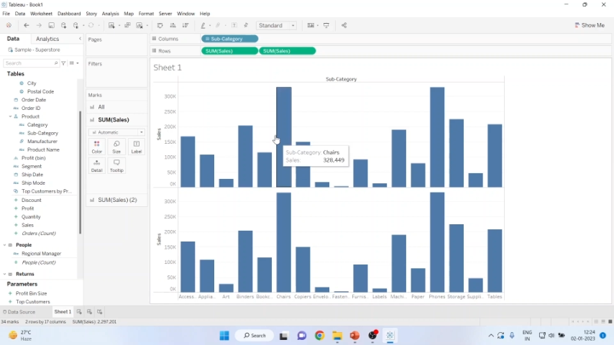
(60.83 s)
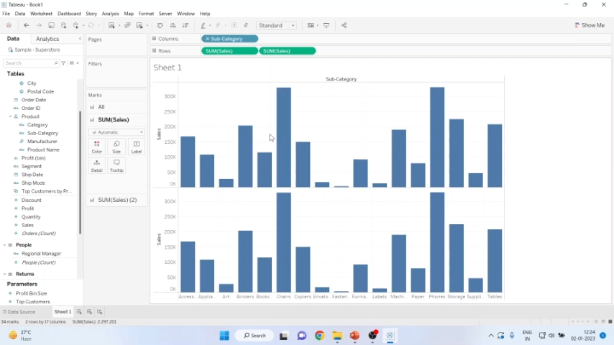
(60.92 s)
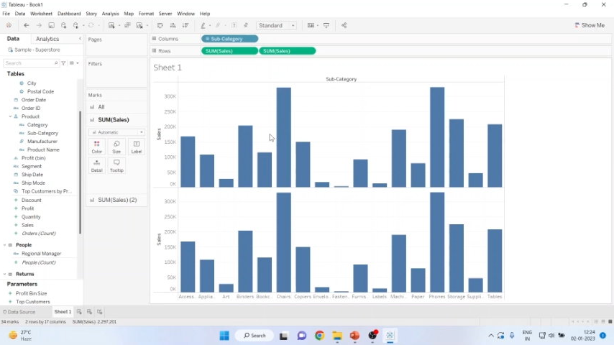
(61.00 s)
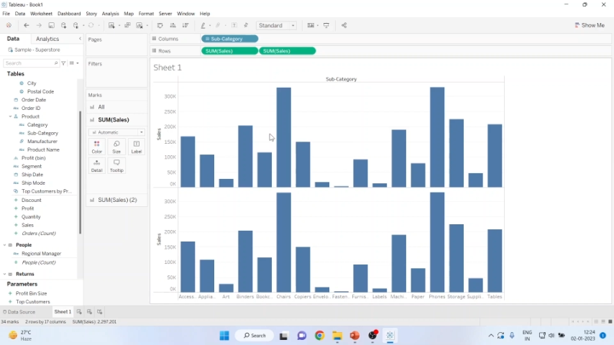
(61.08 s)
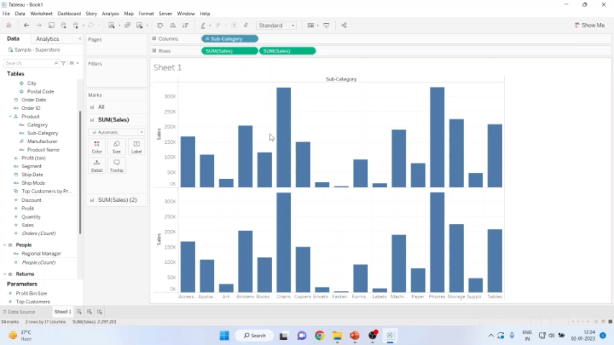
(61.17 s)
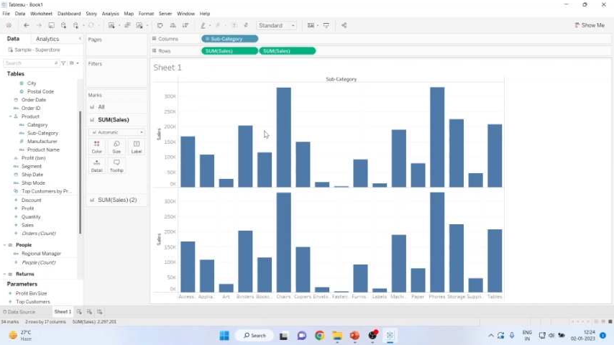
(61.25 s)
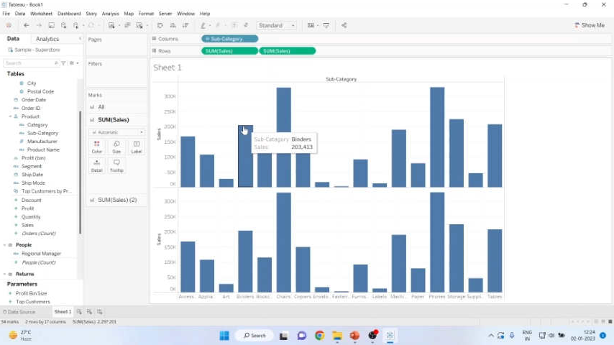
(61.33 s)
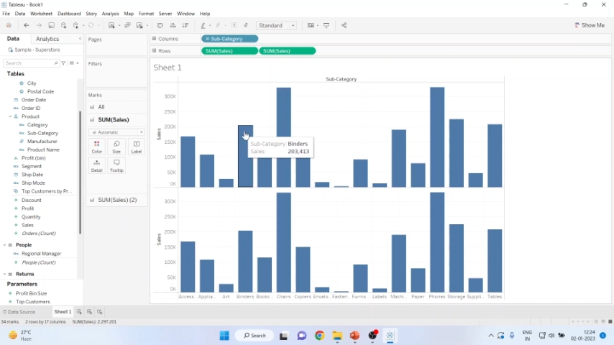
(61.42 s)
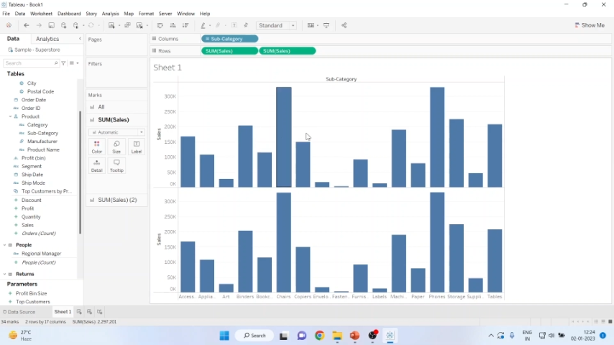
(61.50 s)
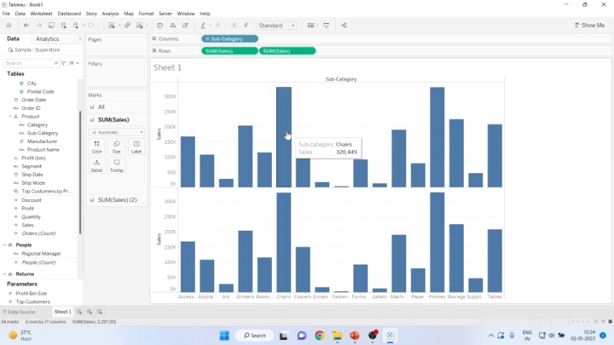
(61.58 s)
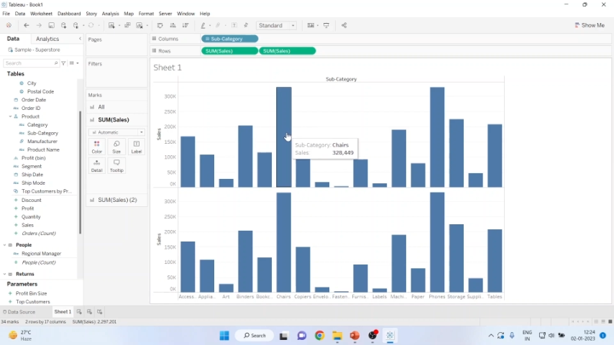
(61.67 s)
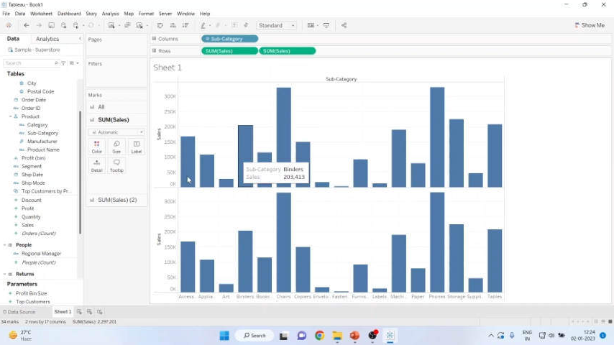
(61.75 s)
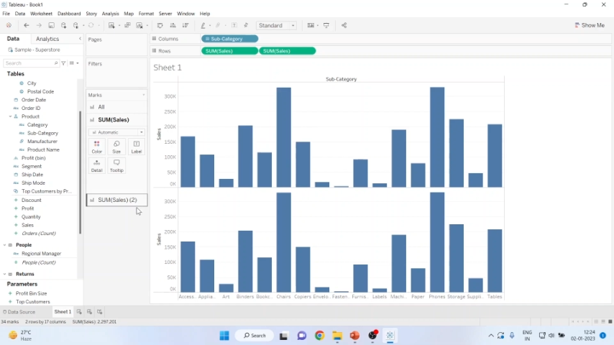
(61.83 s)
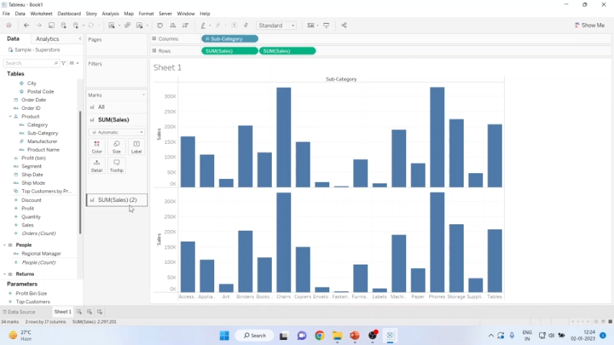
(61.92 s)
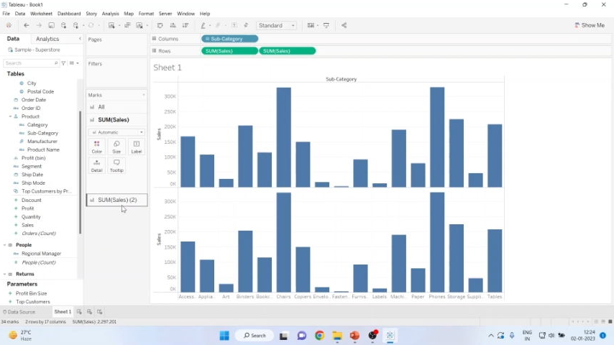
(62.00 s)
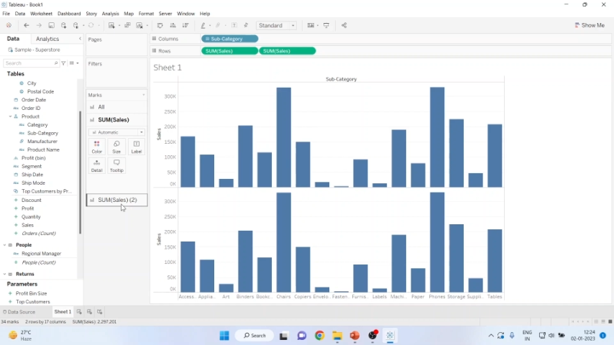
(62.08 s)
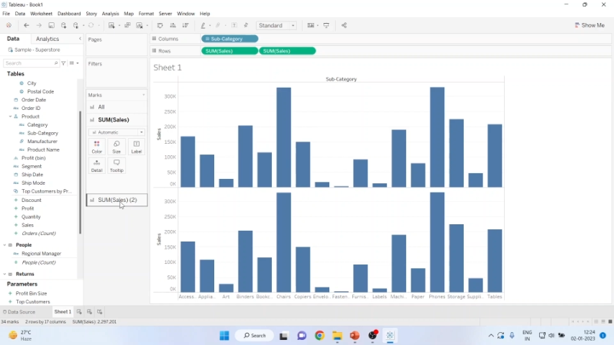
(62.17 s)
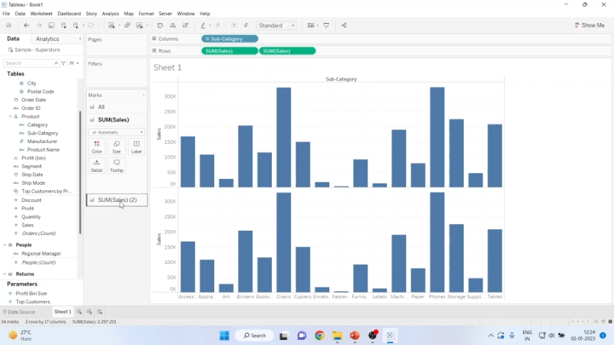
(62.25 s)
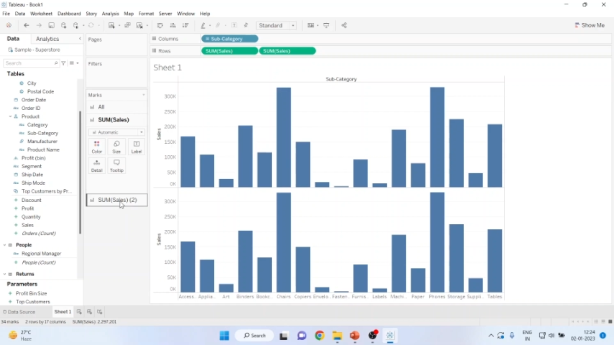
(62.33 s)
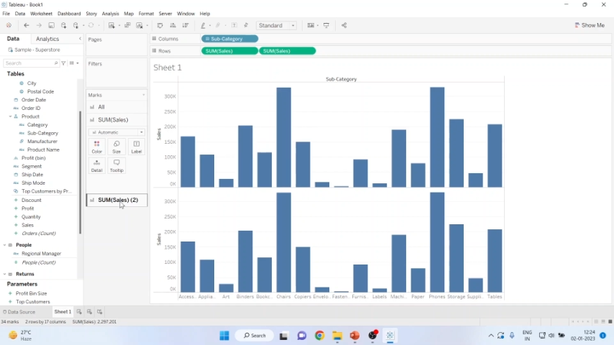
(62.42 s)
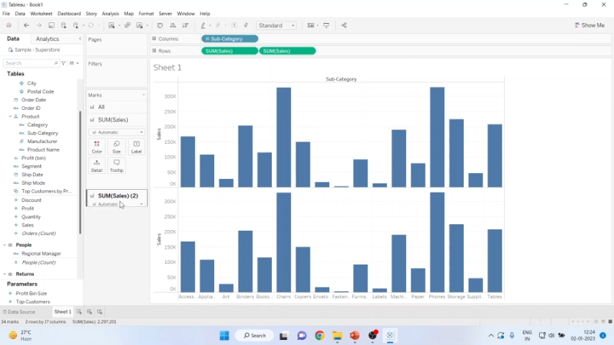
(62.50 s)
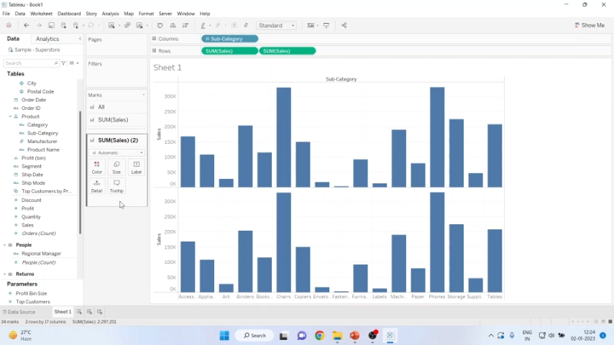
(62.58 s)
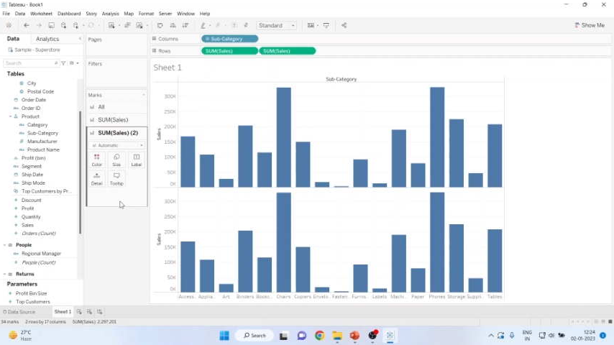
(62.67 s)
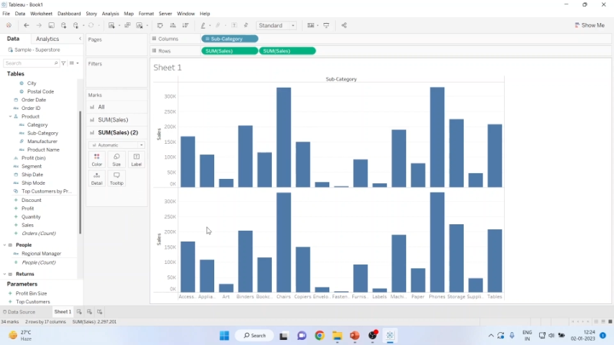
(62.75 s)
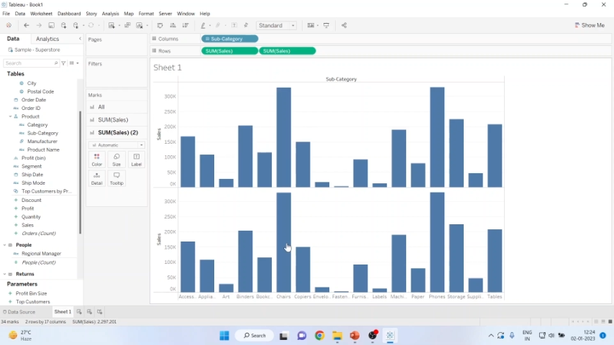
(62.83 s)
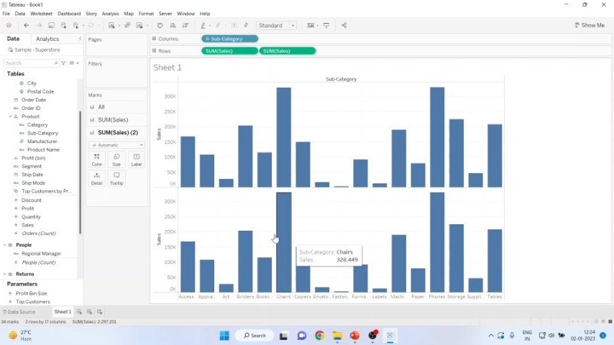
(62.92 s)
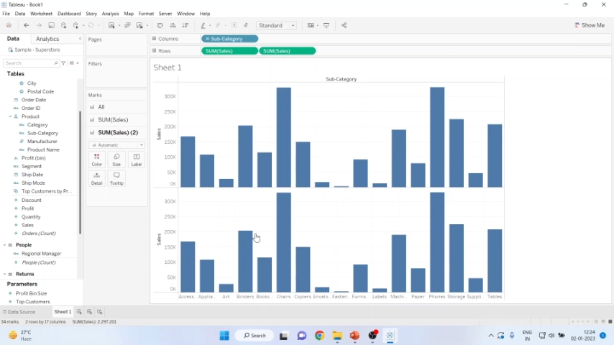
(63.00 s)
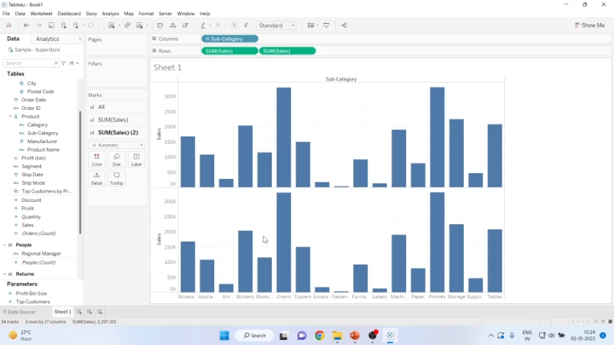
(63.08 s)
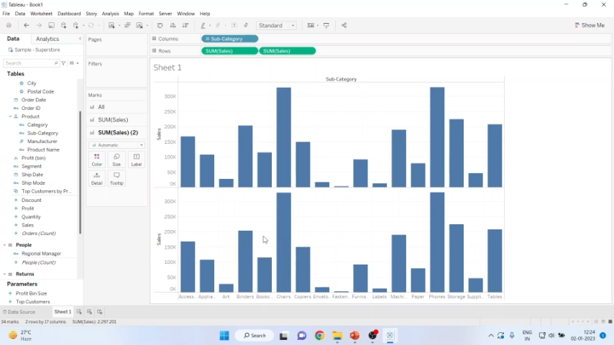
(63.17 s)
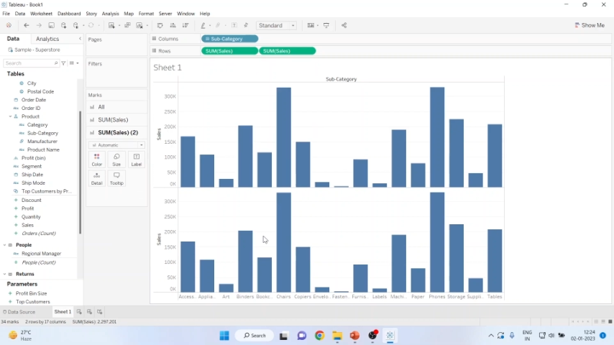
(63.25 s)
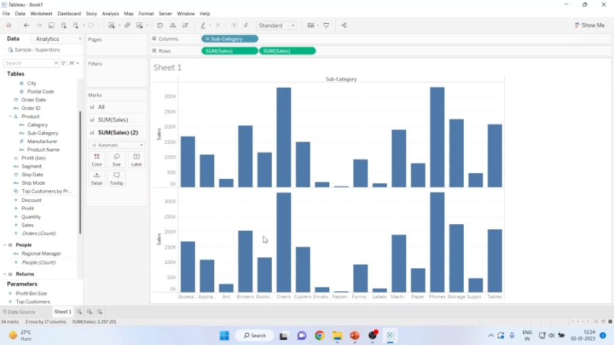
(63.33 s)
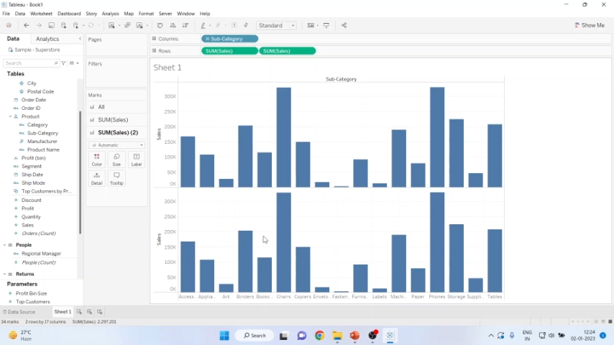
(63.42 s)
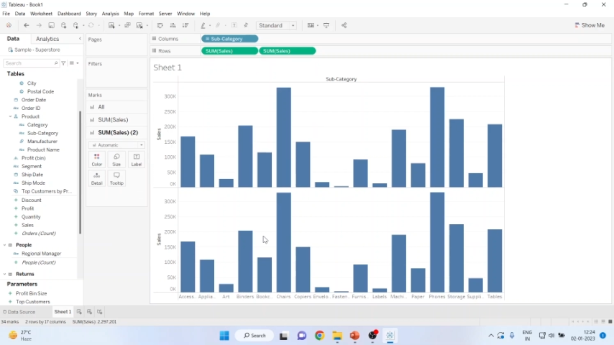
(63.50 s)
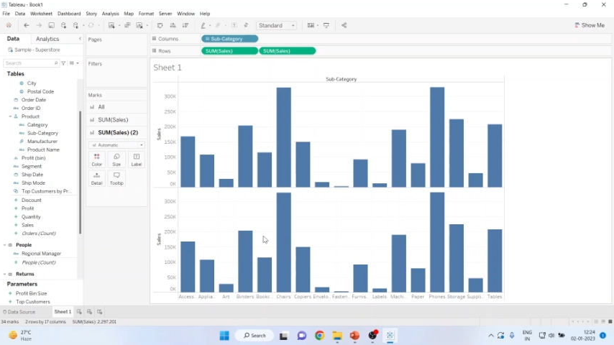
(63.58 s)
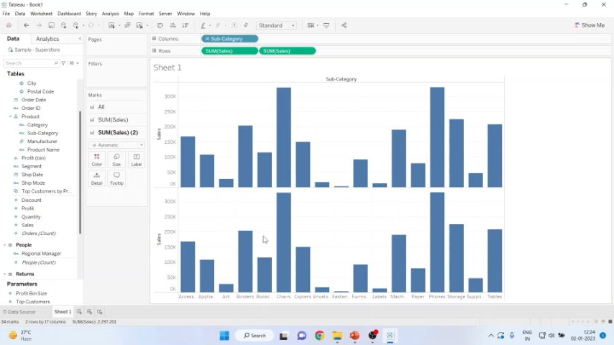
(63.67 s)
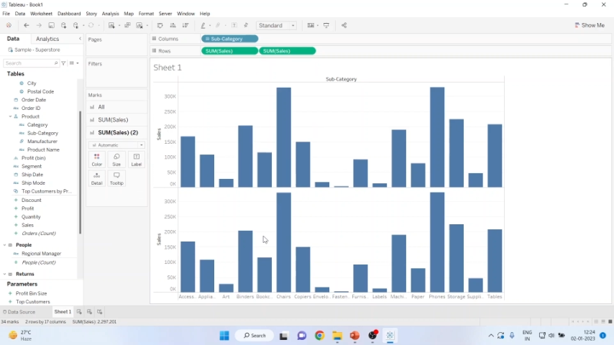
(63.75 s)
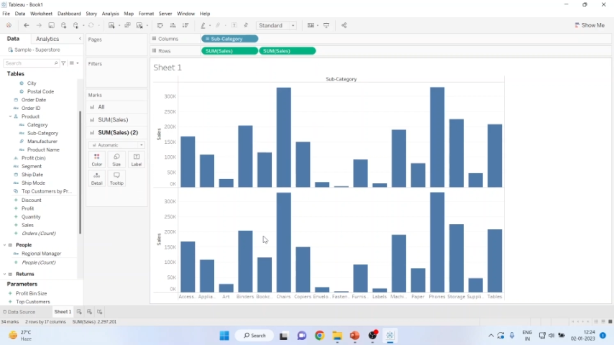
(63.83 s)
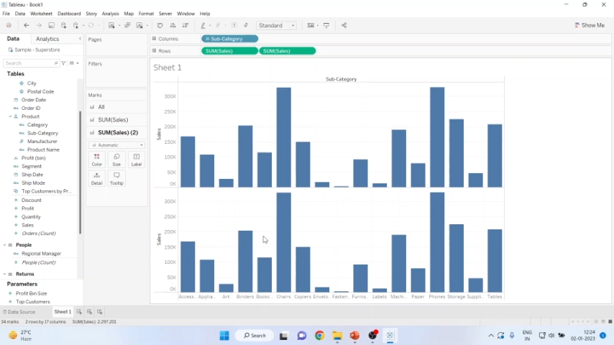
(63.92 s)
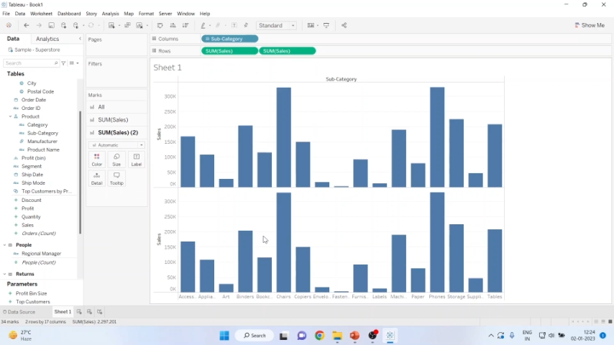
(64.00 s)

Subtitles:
[unreadable: no face in view]